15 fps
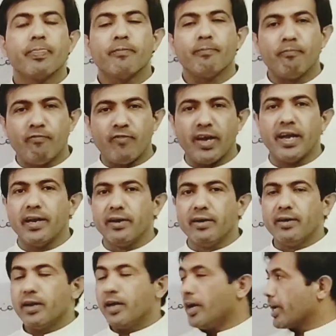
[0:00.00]

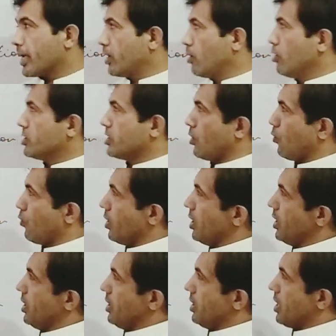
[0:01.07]
When the
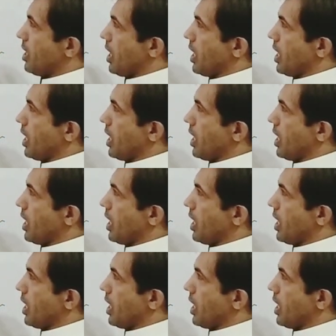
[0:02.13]
word